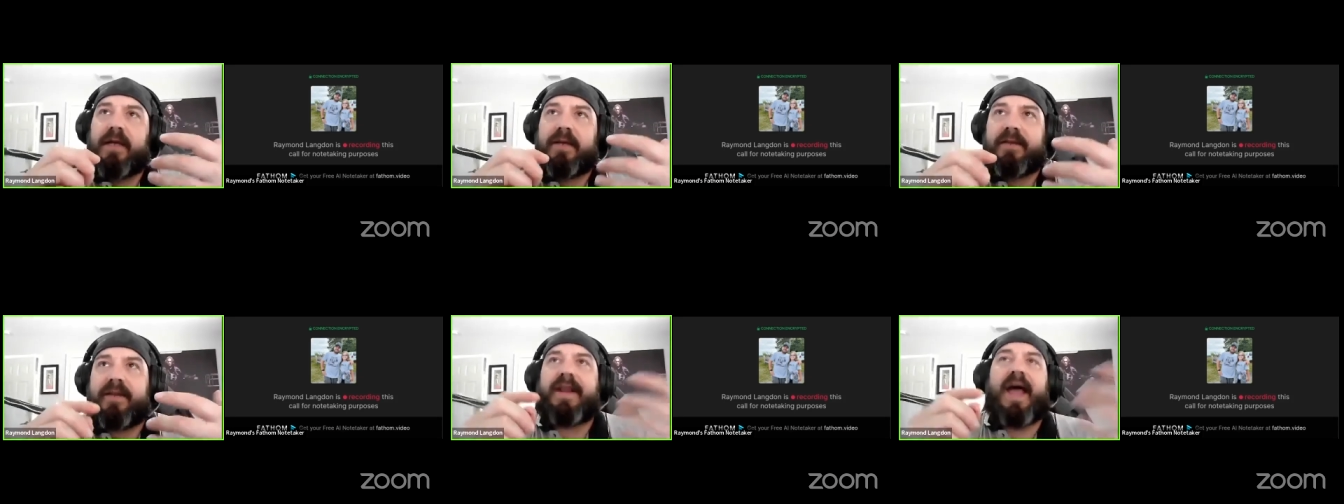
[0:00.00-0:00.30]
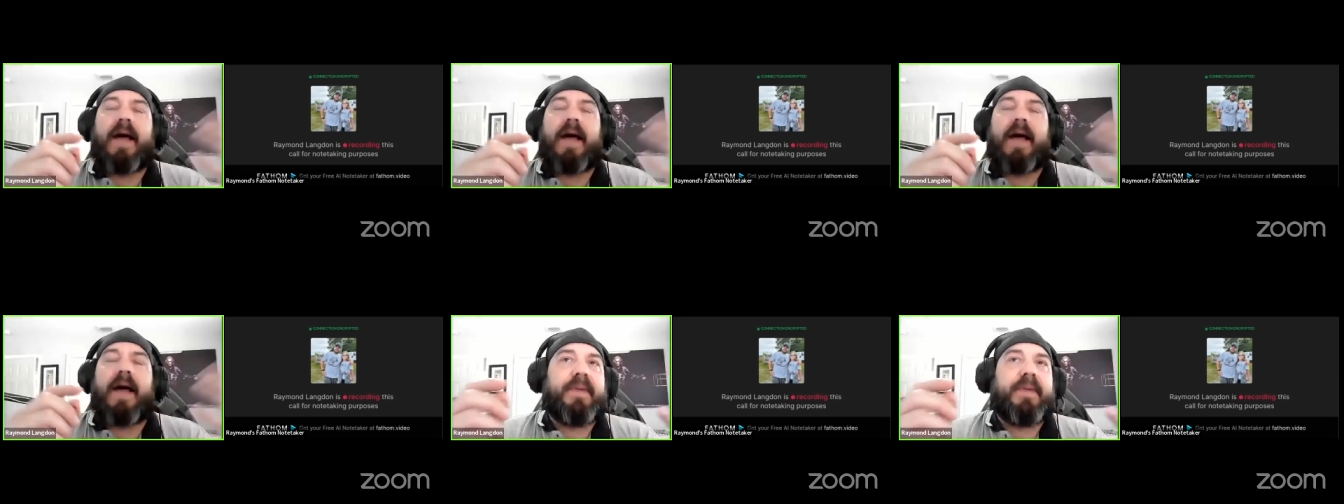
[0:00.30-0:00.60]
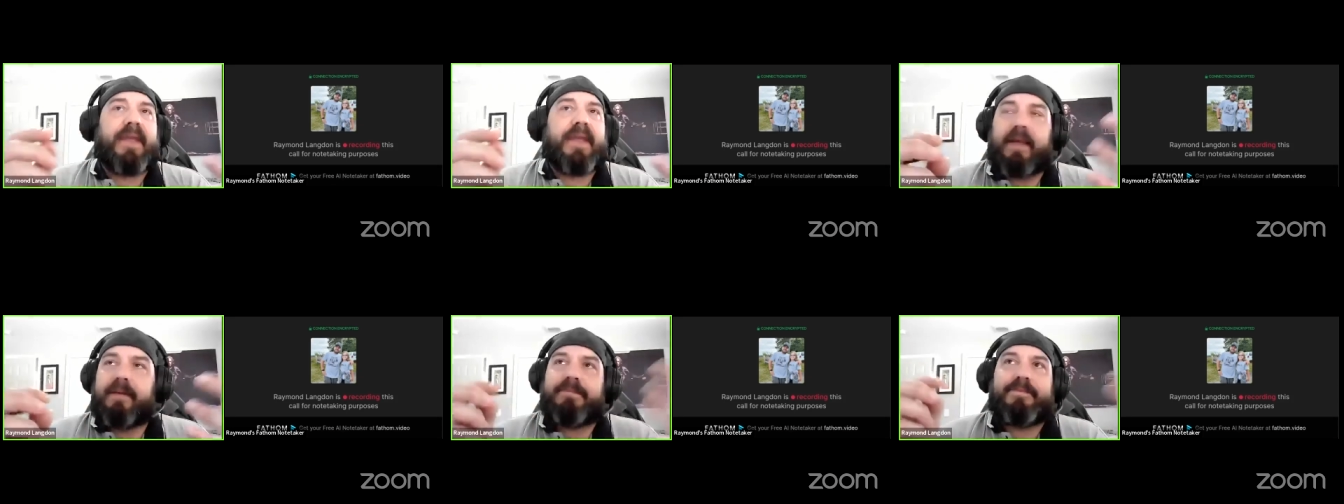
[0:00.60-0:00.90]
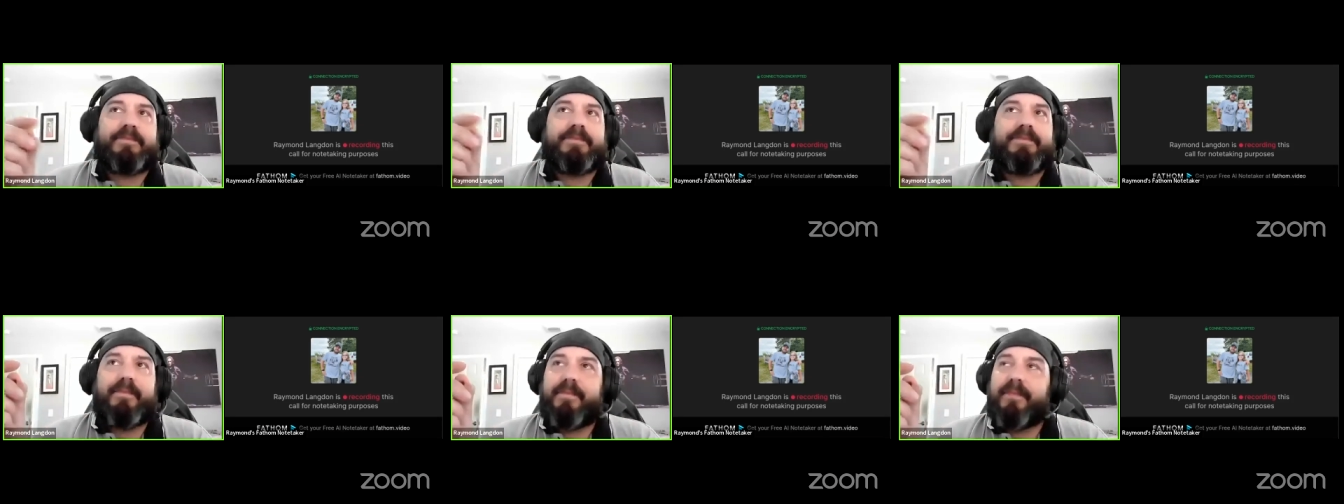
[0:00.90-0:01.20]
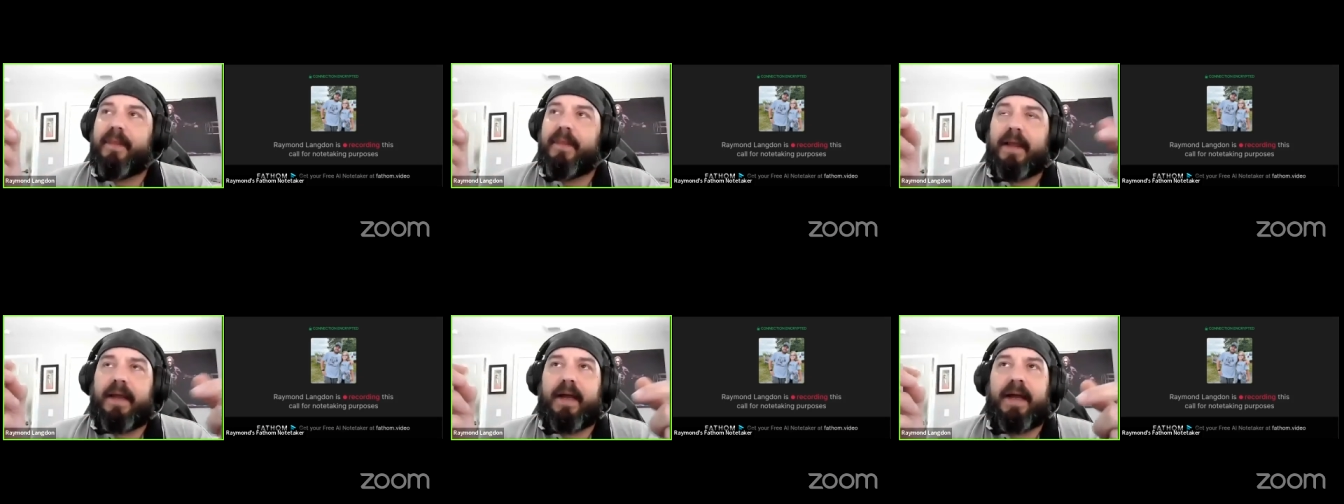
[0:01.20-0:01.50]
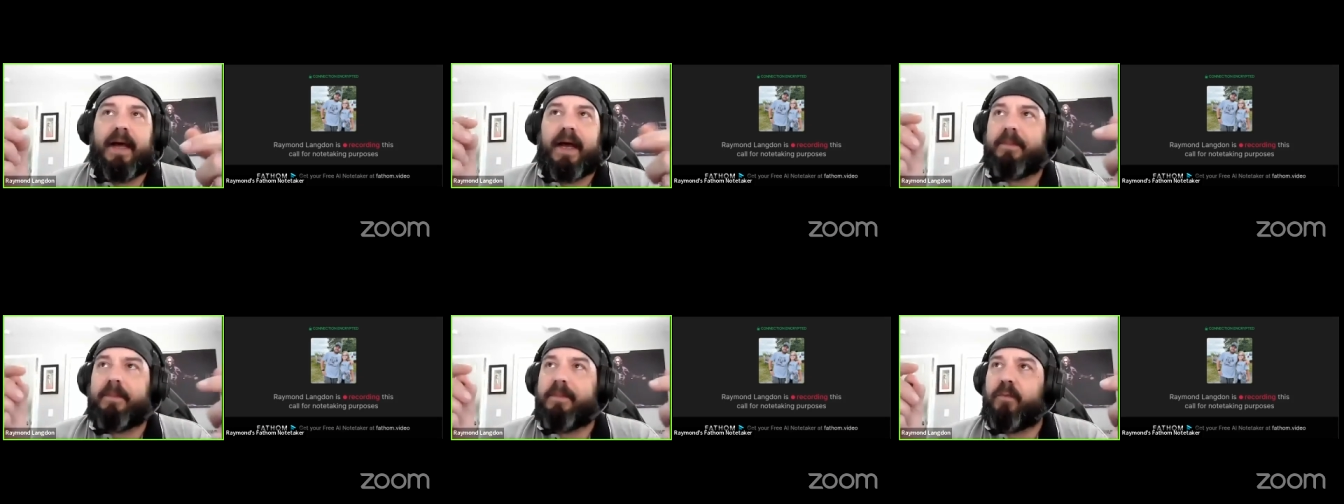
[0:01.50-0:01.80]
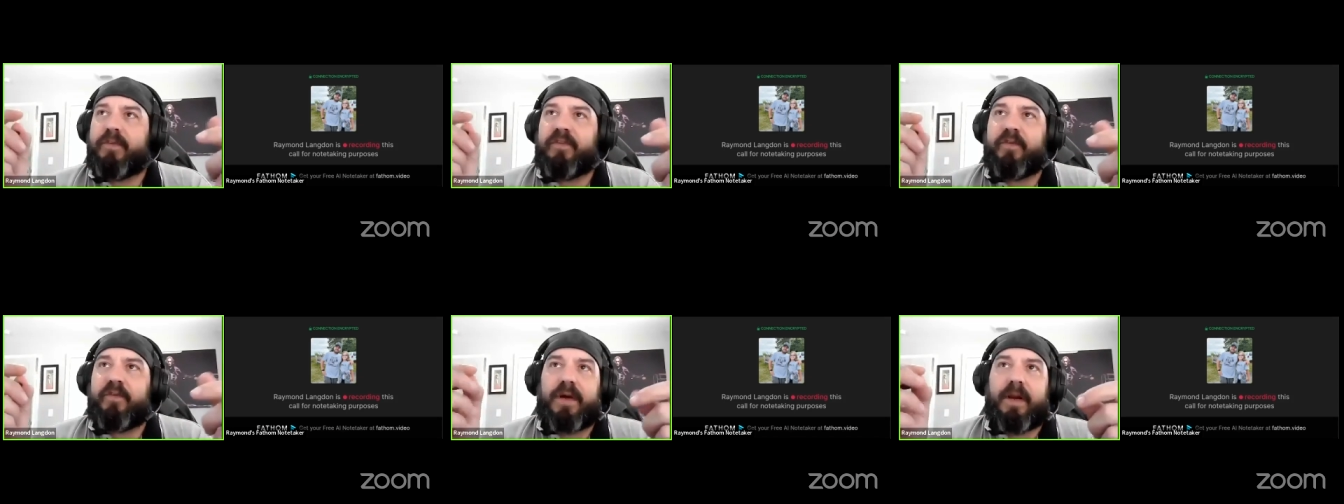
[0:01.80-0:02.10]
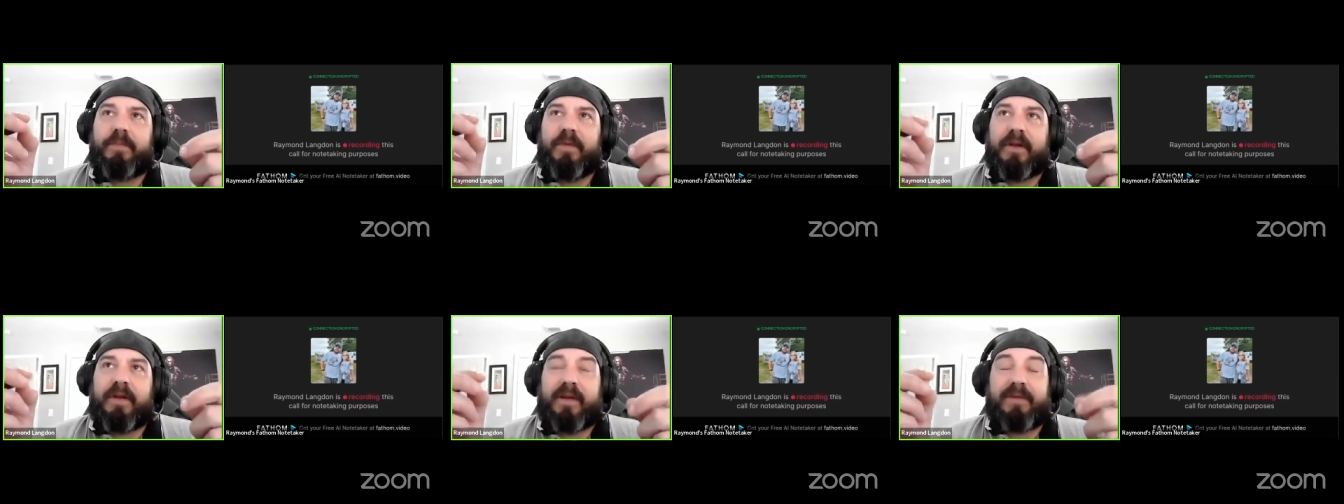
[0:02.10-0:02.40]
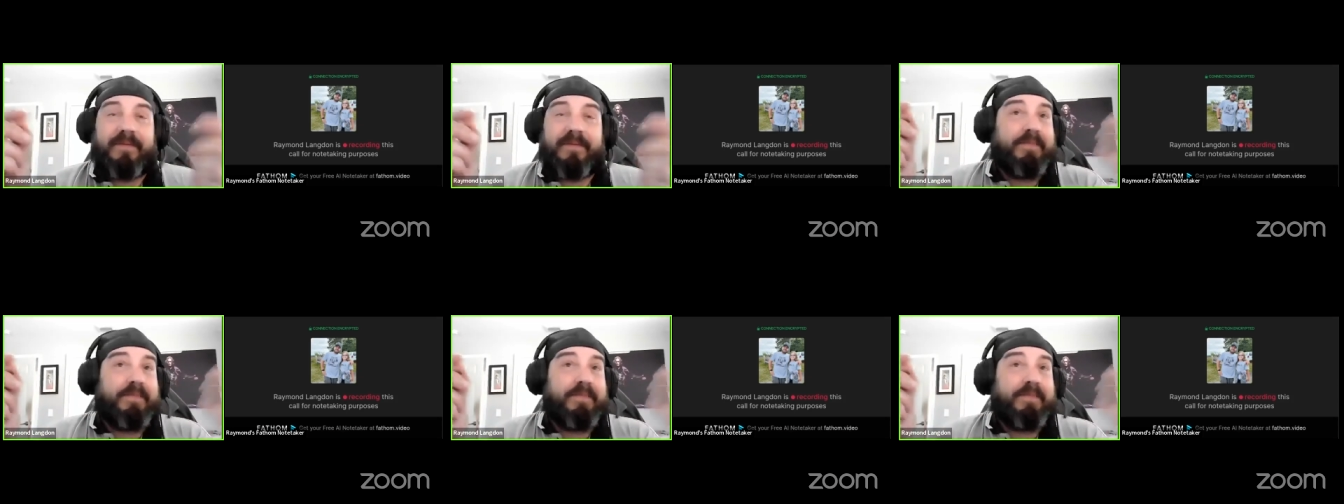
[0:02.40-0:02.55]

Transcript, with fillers: to not being um, what's the word I'm looking?